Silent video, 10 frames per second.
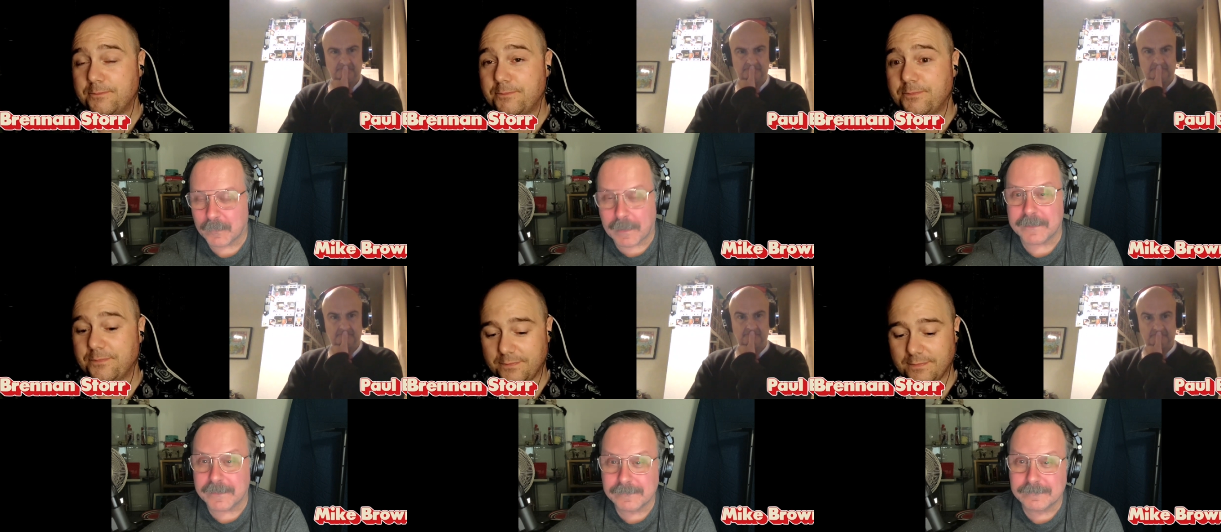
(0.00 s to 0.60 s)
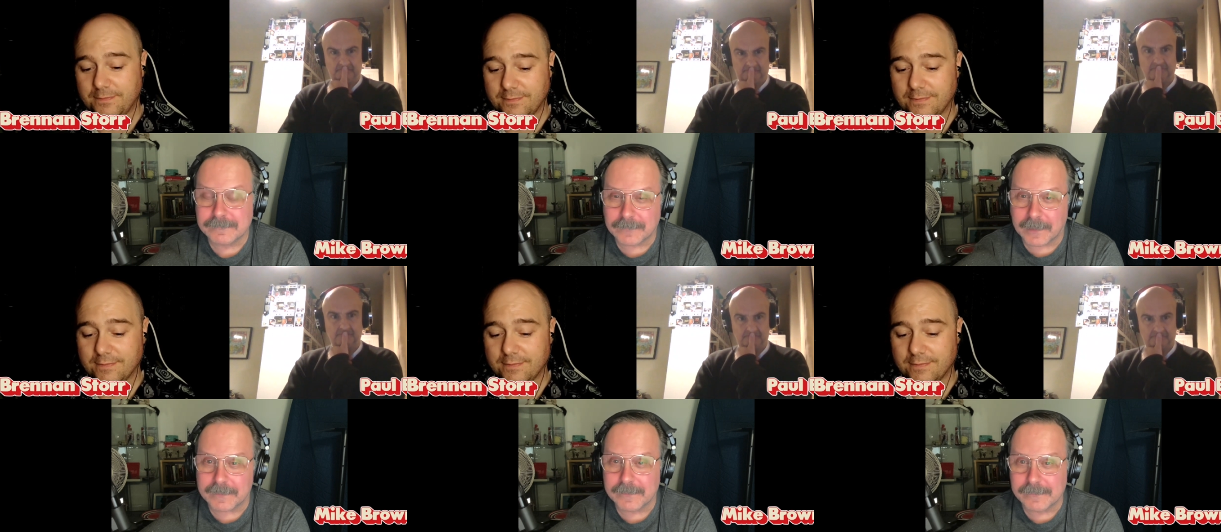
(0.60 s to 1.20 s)
Speaker 1: Right,
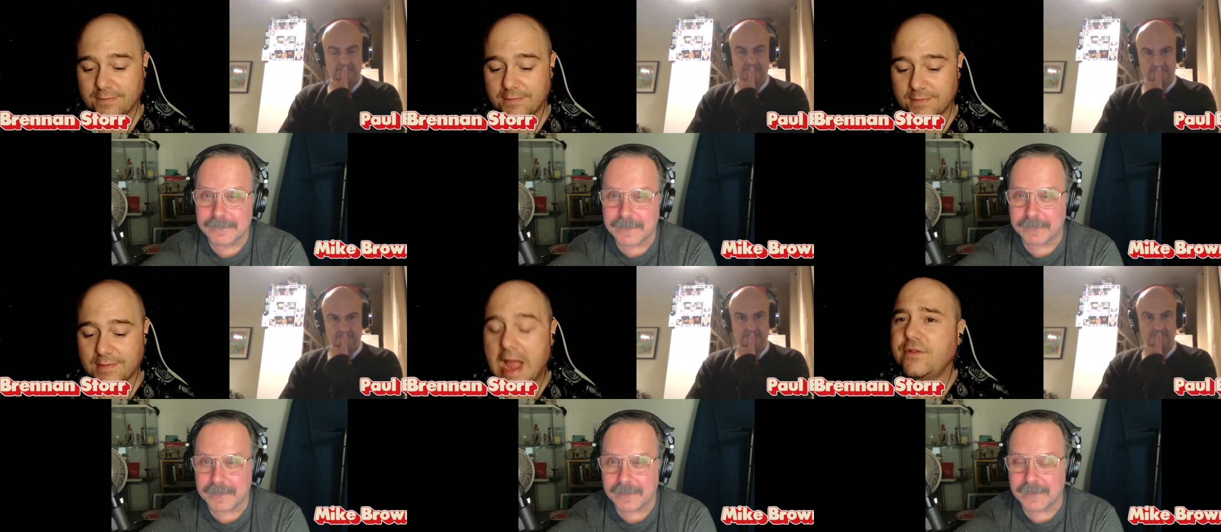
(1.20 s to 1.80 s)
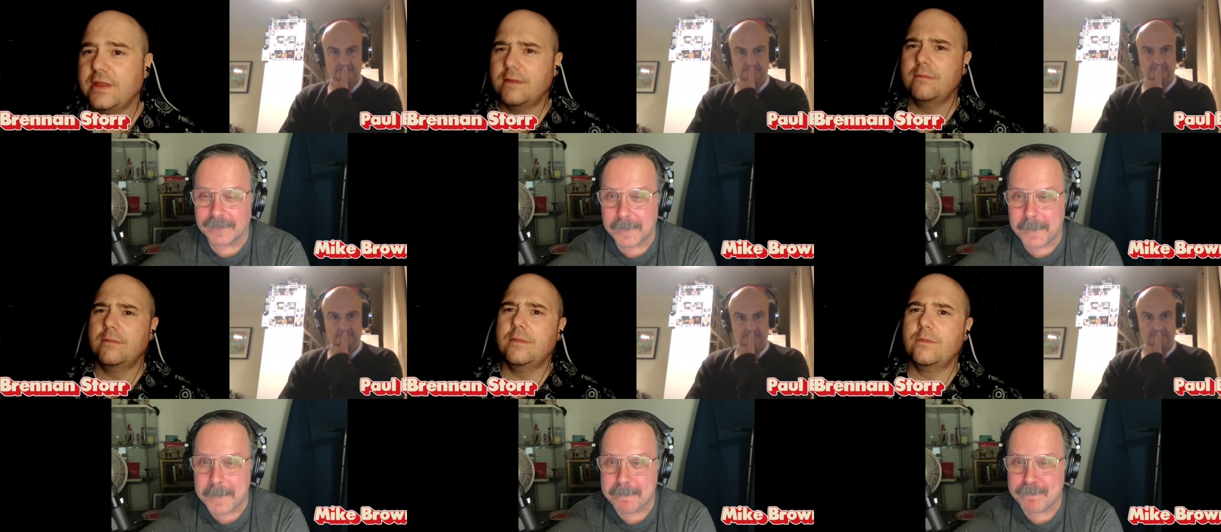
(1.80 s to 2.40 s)
right. Definitely. Actually,
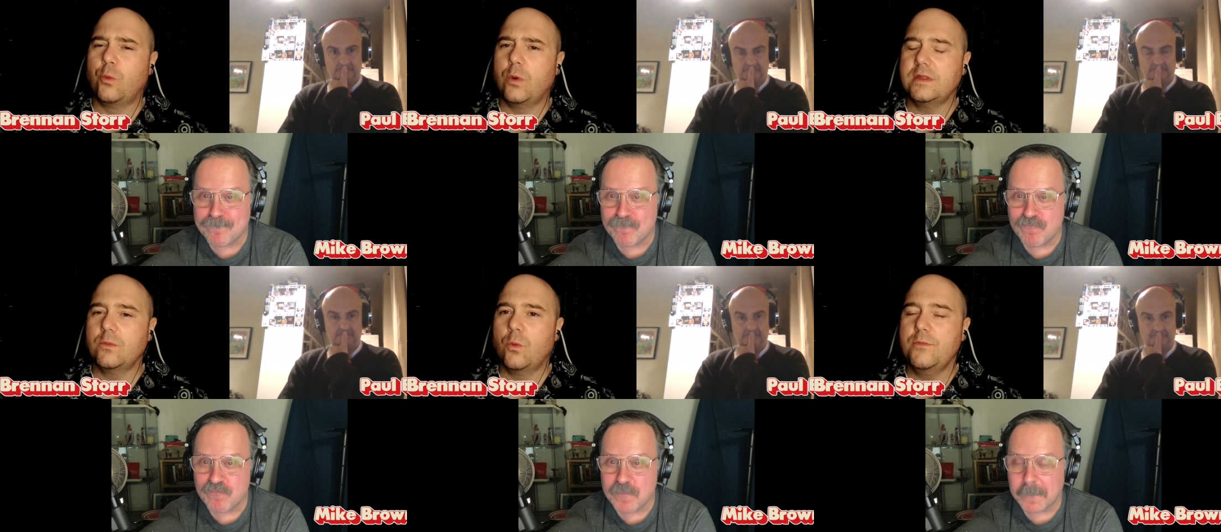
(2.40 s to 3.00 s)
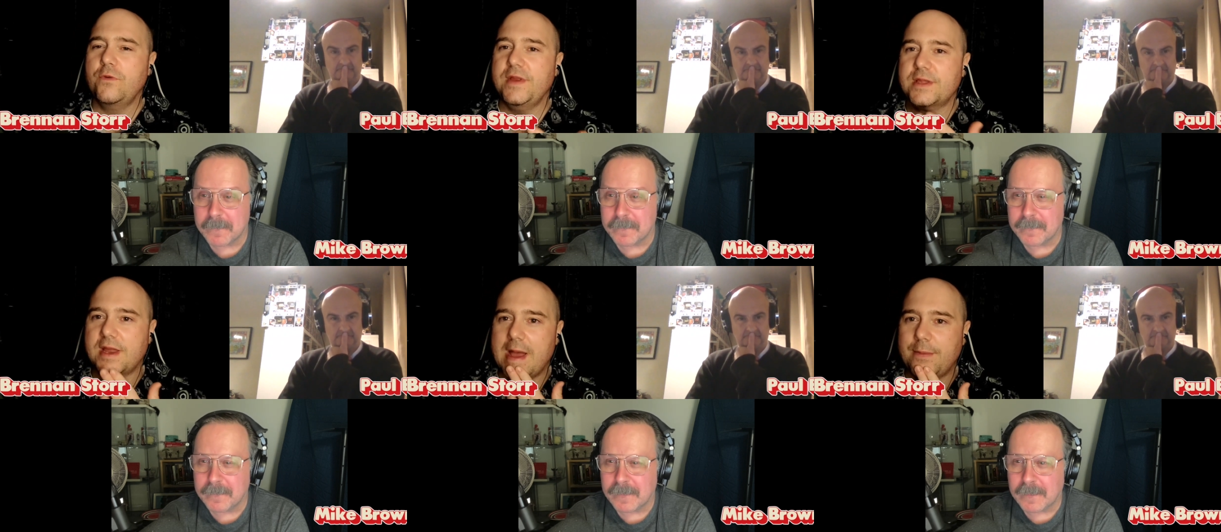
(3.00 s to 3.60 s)
what, what movie does that
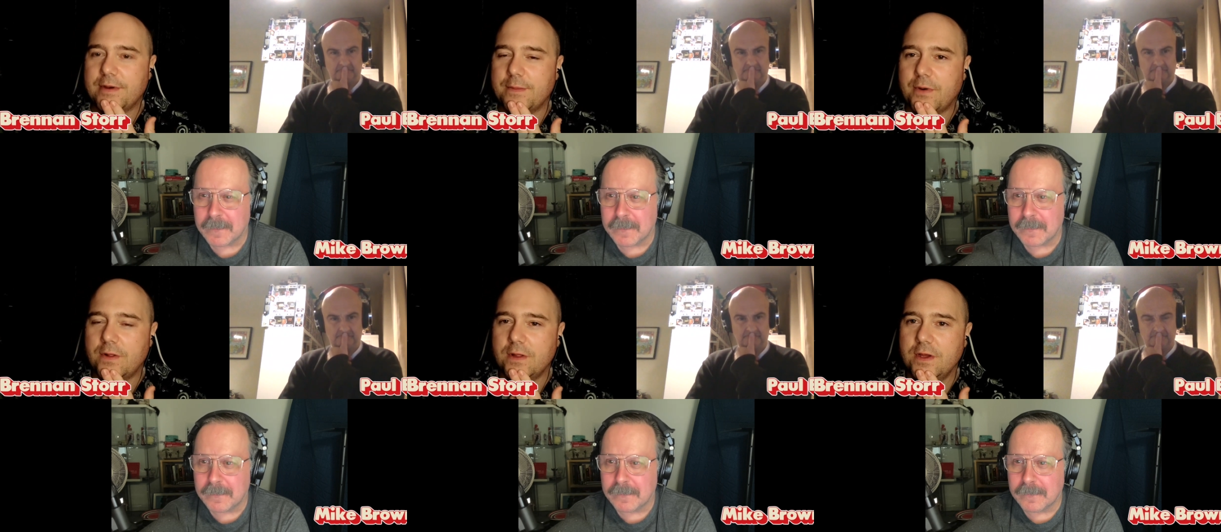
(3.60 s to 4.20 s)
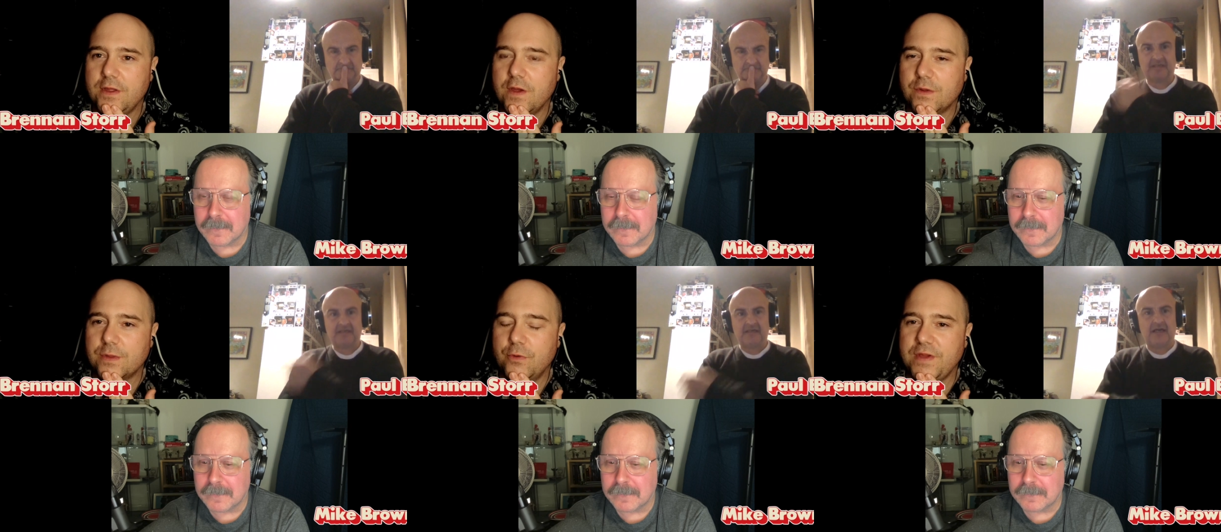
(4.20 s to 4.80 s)
happen in, Paul? It was a
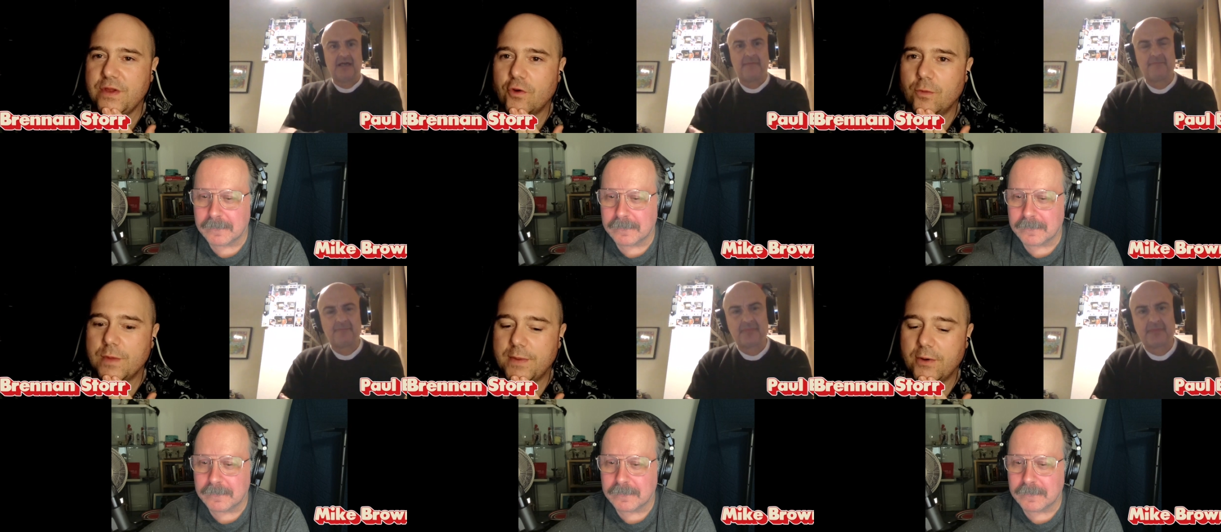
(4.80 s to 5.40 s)
movie you told me about.